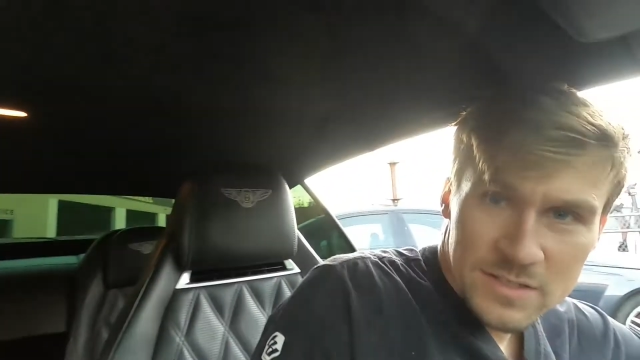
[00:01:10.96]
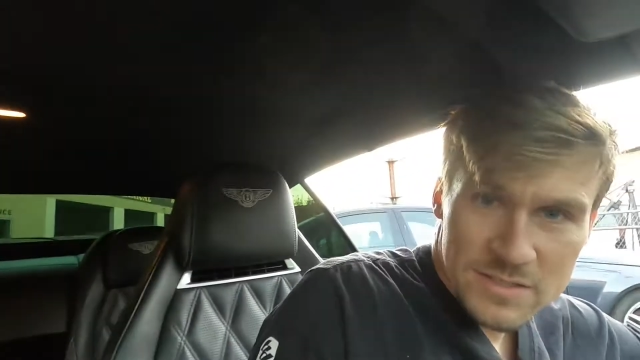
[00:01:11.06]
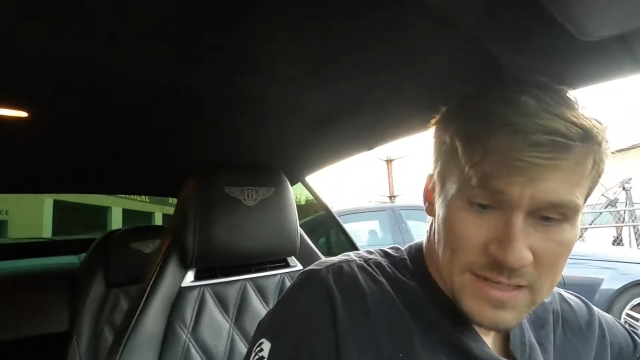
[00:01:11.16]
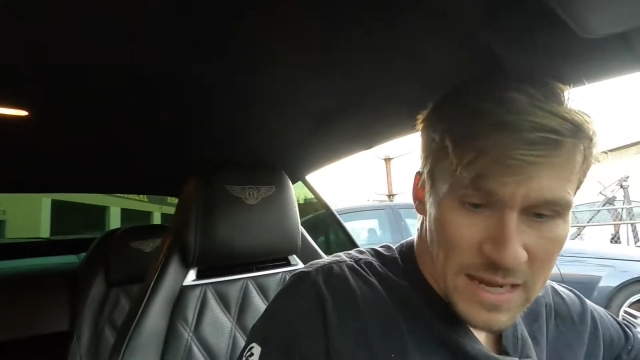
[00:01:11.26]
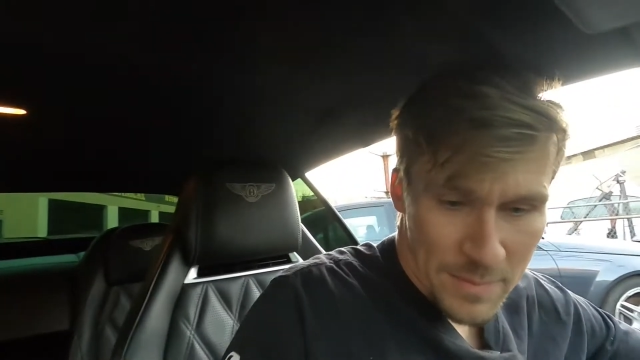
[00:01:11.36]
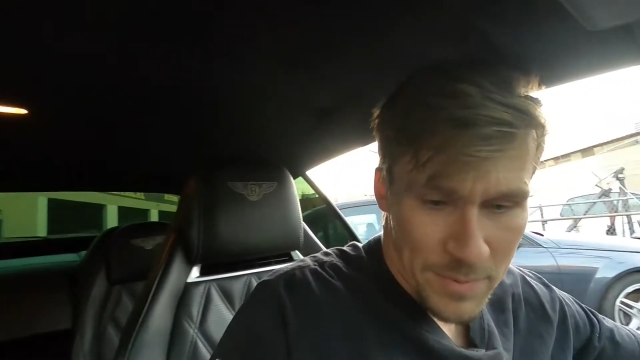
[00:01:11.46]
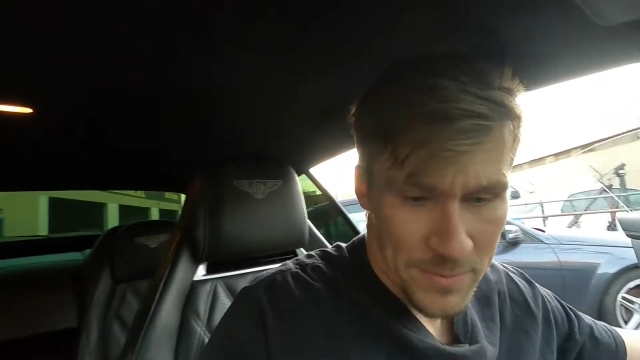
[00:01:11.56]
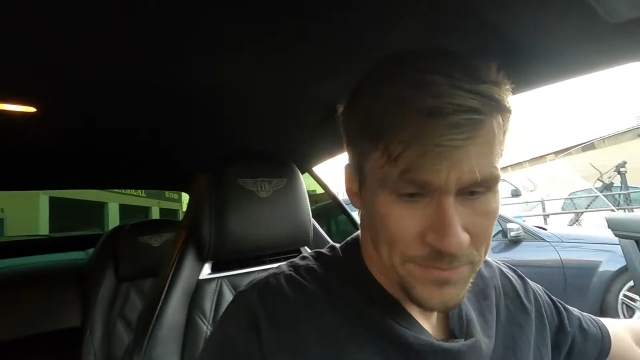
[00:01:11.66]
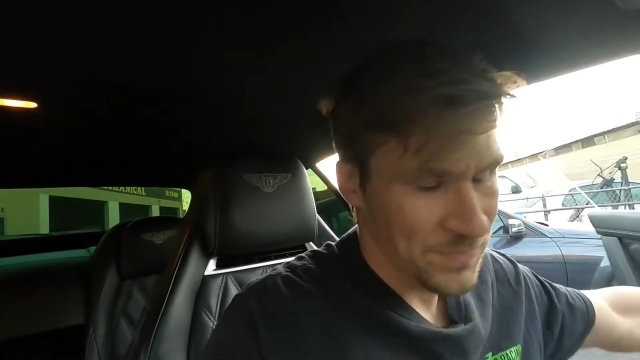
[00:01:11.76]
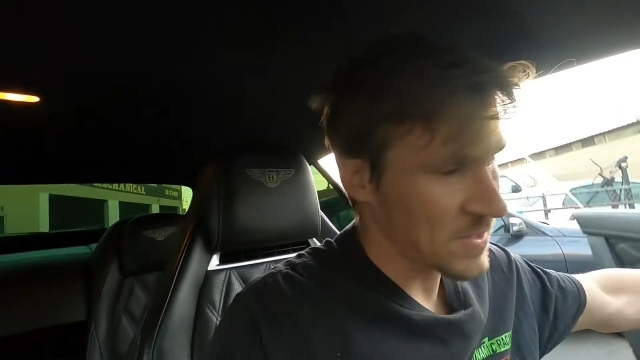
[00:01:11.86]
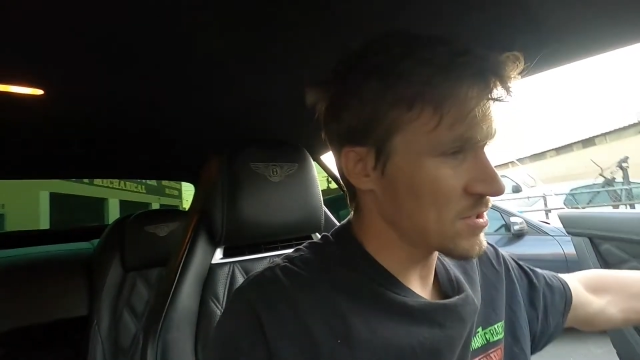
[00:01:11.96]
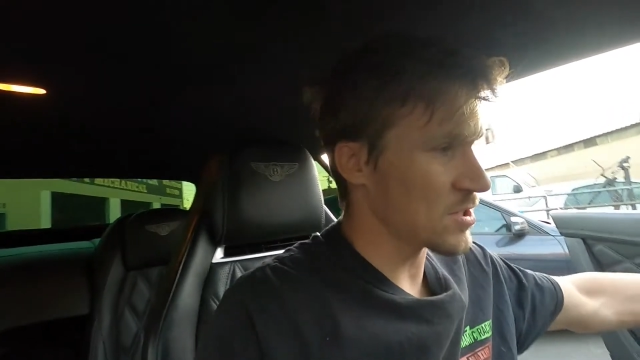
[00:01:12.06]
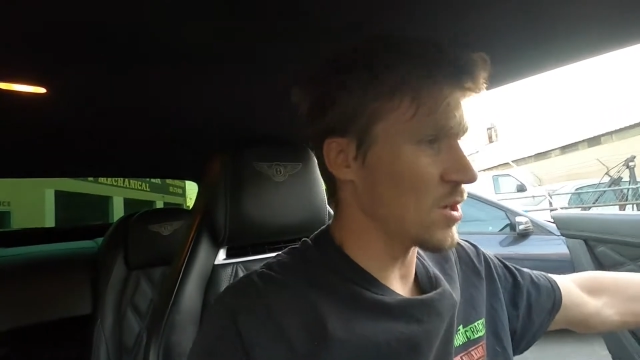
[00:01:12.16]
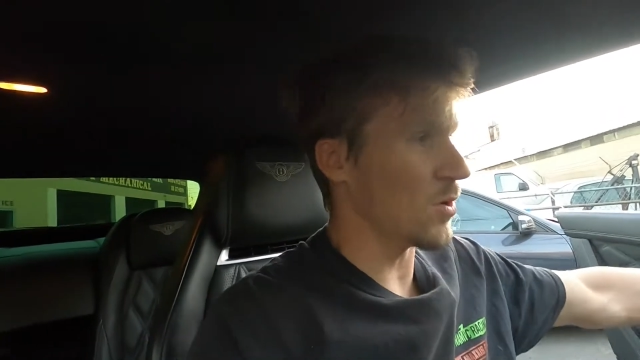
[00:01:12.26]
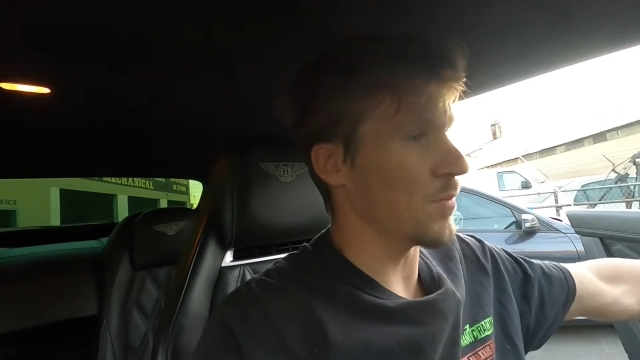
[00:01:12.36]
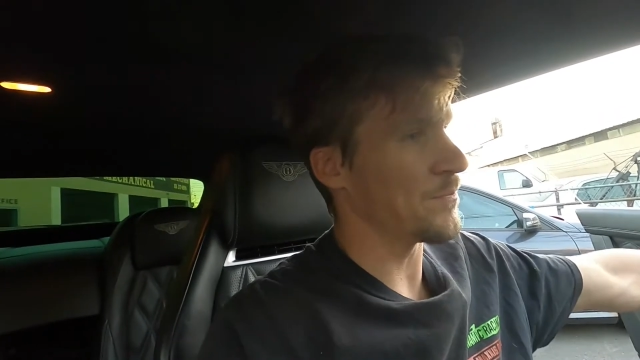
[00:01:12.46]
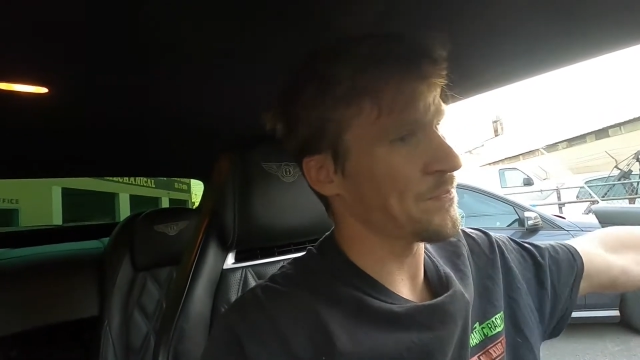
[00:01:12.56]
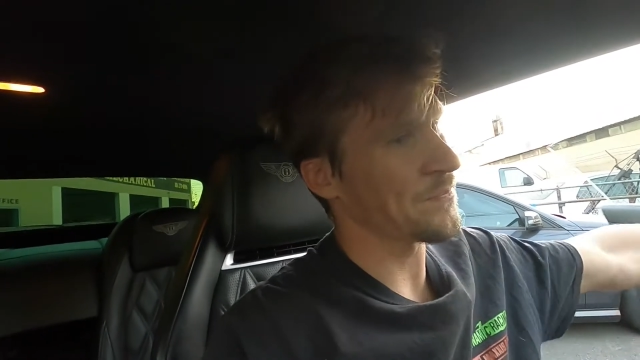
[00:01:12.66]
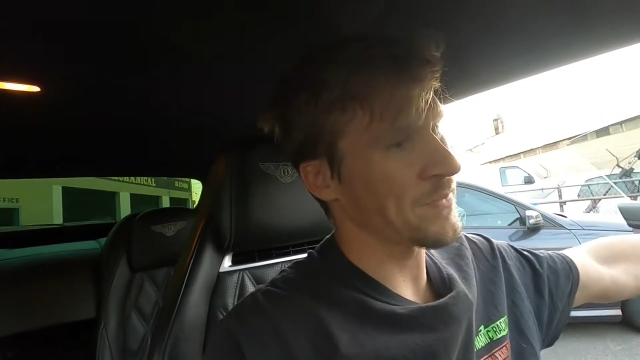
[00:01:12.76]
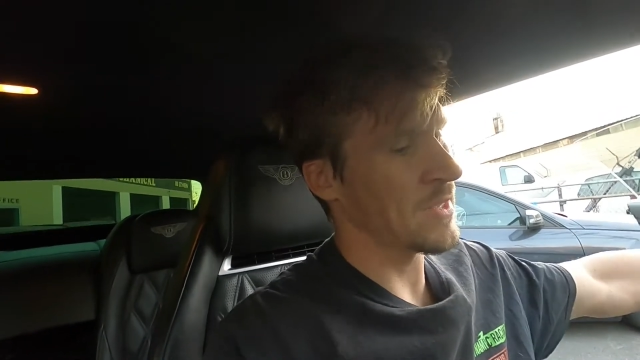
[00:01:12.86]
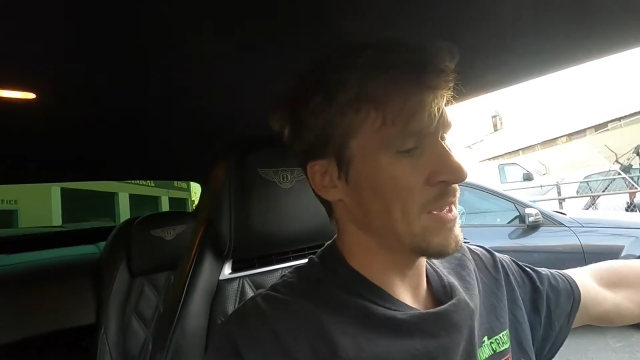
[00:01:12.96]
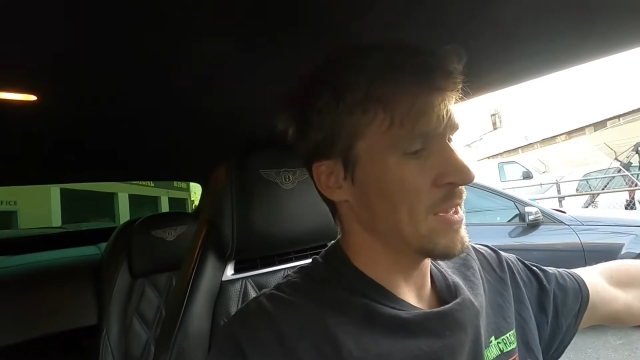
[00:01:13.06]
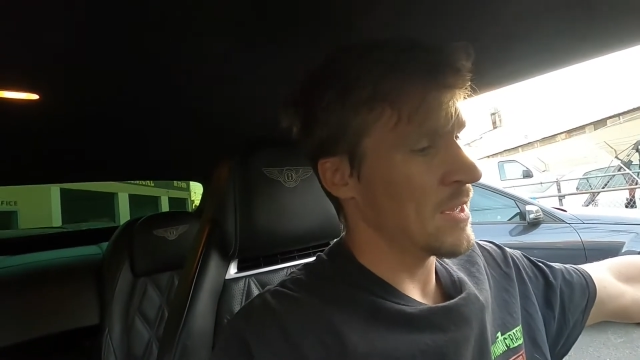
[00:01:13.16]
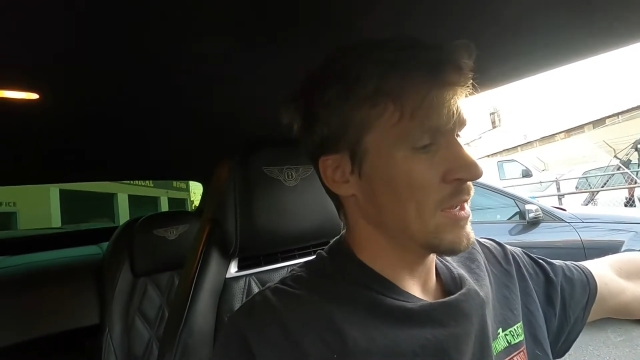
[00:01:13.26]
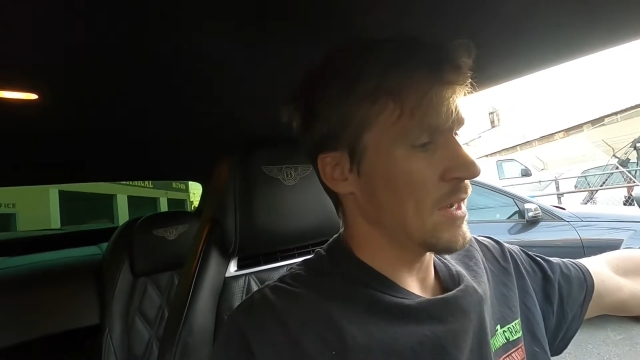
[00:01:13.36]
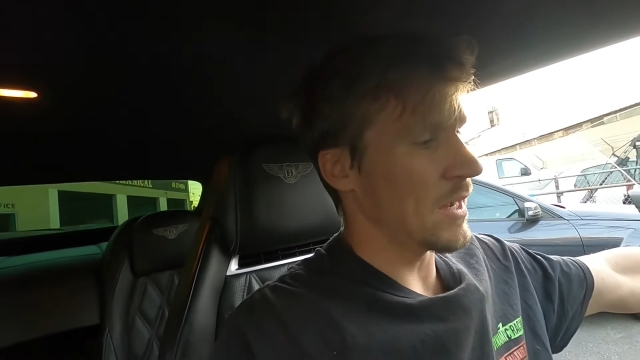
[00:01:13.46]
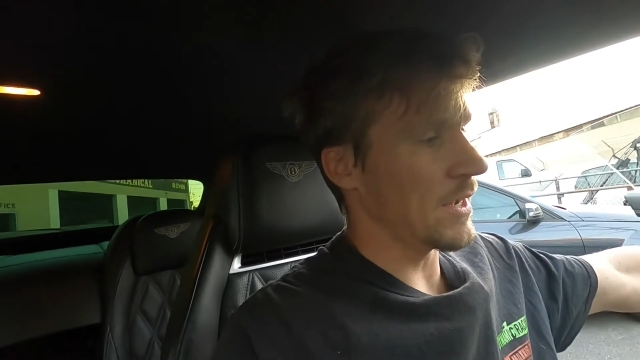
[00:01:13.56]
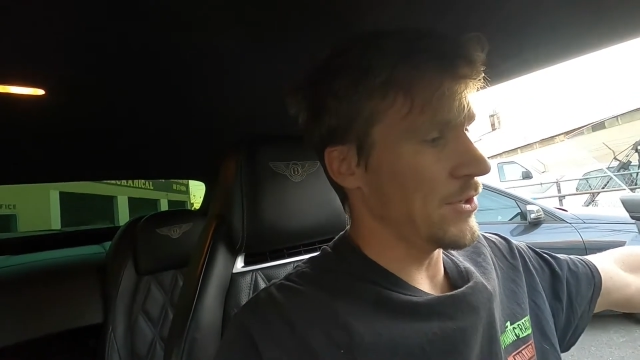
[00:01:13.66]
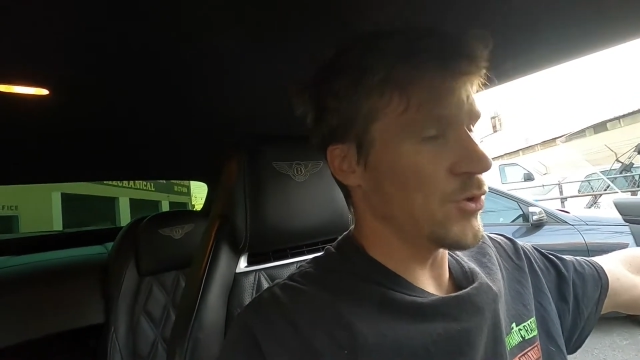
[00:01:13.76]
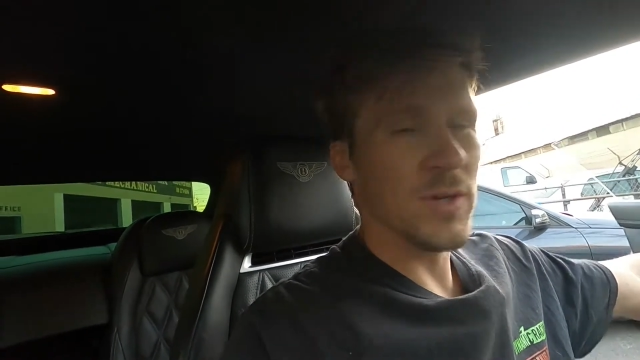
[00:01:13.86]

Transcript: and stop. So you